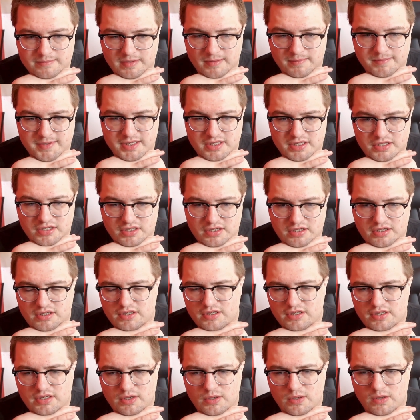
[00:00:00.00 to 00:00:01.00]
mean,
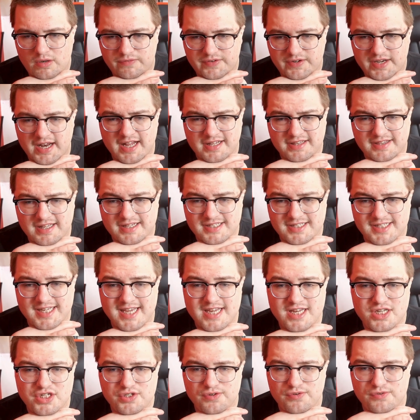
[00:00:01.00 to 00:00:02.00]
you even had that
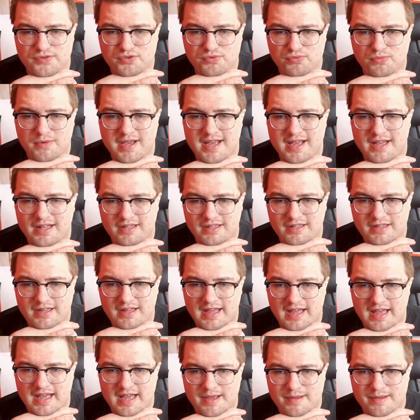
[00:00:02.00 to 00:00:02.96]
teacher as well,